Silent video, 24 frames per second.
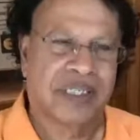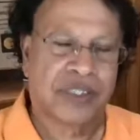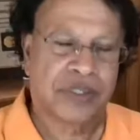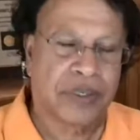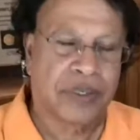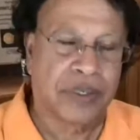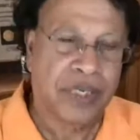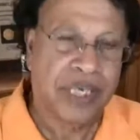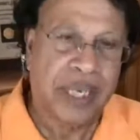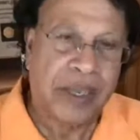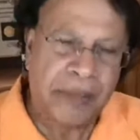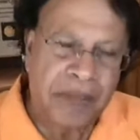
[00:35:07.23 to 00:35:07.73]

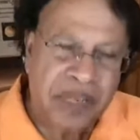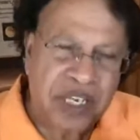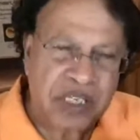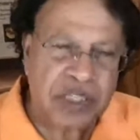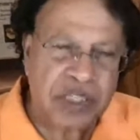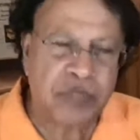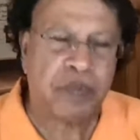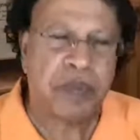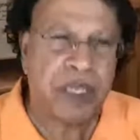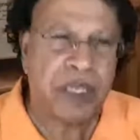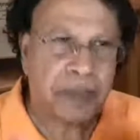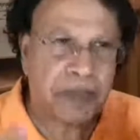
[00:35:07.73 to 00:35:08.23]
So
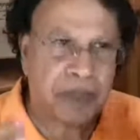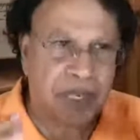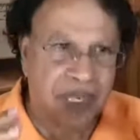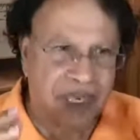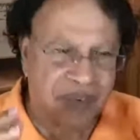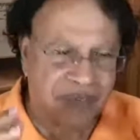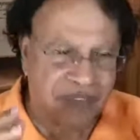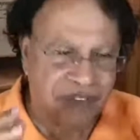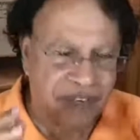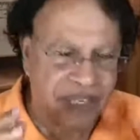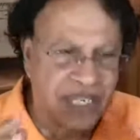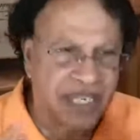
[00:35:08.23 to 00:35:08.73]
because people
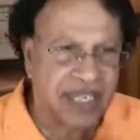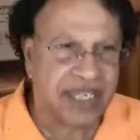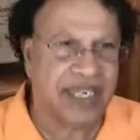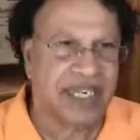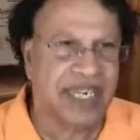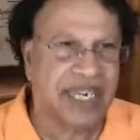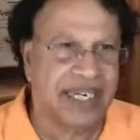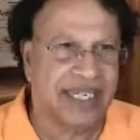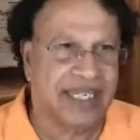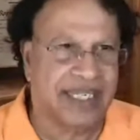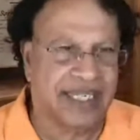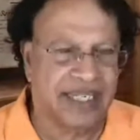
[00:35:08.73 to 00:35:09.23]
are very
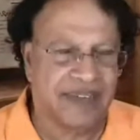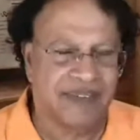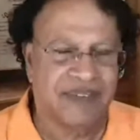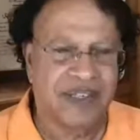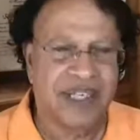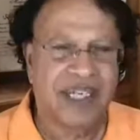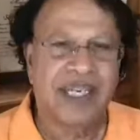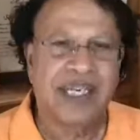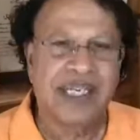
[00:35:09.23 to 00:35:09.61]
creative,